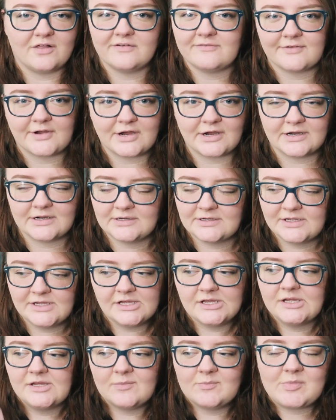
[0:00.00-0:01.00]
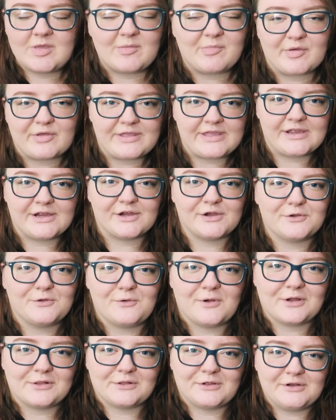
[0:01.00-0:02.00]
all of our people here
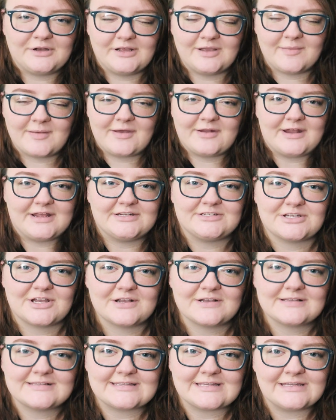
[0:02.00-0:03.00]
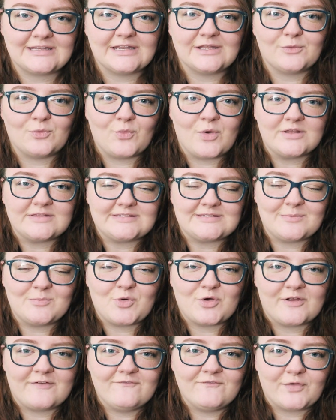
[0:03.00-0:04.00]
who are learning about hedgehogs and want some
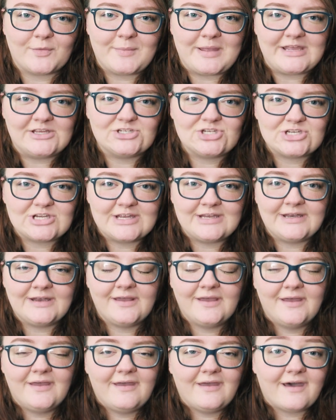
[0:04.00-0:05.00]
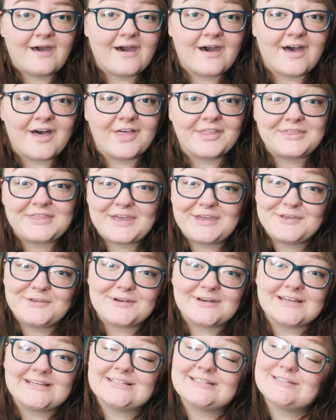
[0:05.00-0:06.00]
more information. Uh, thank you
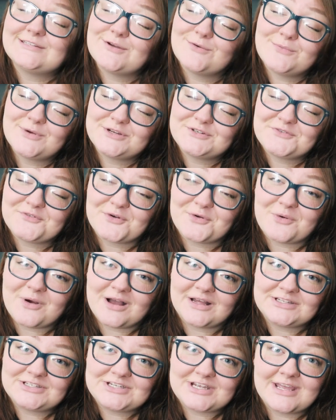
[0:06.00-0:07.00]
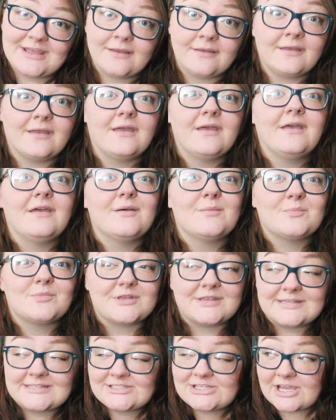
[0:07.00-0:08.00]
guys so much for watching.
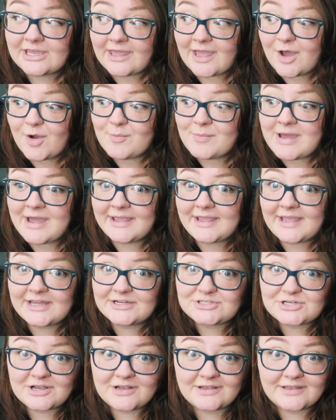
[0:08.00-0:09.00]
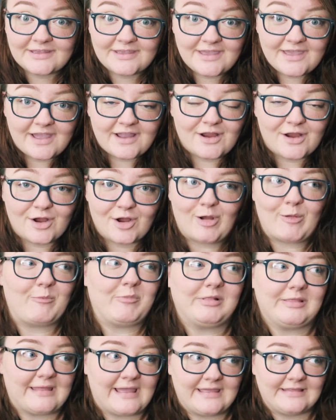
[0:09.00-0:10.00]
Please check out my hedgehog care
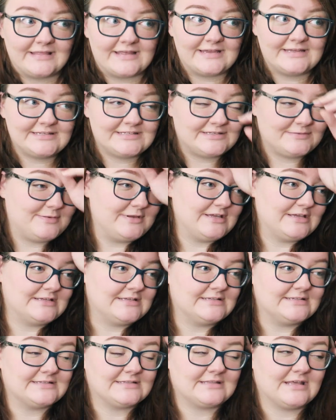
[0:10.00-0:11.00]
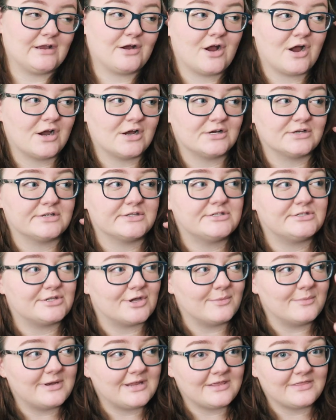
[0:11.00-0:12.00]
playlist because there are
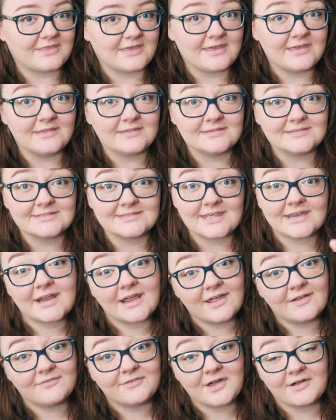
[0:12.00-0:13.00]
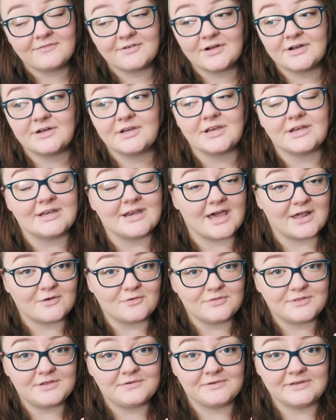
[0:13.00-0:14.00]
so many things that I have covered, not
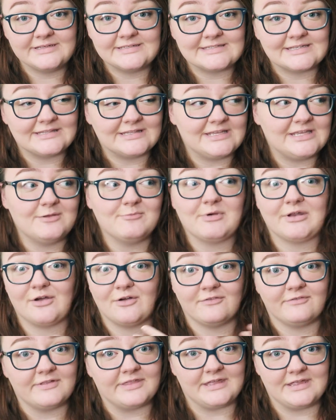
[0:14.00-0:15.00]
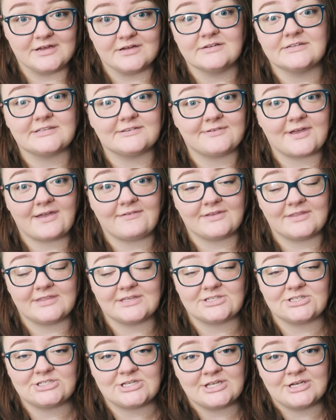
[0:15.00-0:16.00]
only recently, but over the years of having
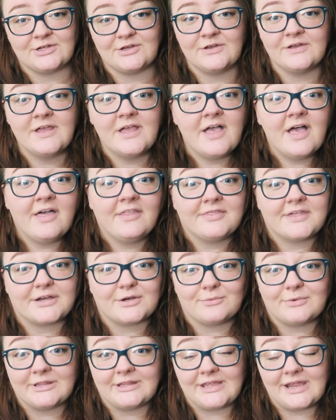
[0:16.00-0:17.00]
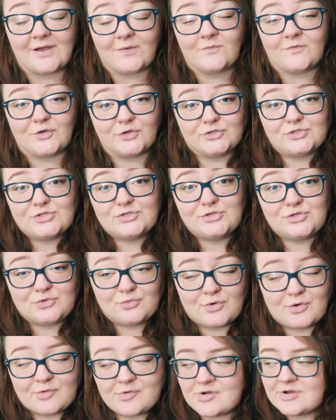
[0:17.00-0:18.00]
this channel that are really helpful to
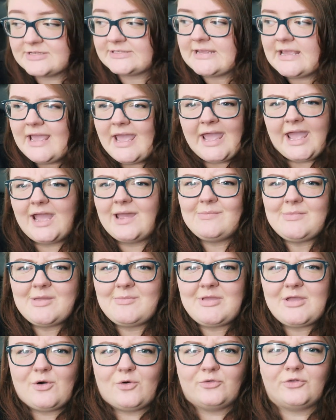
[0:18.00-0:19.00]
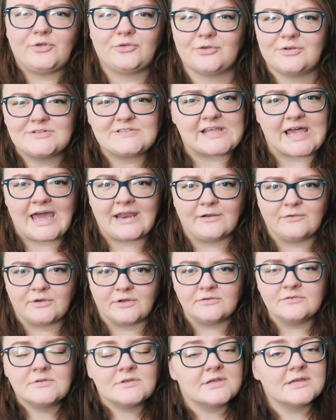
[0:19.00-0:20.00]
new owners and maybe old owners, I don't
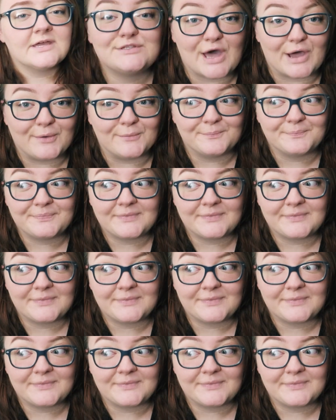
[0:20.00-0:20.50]
know. So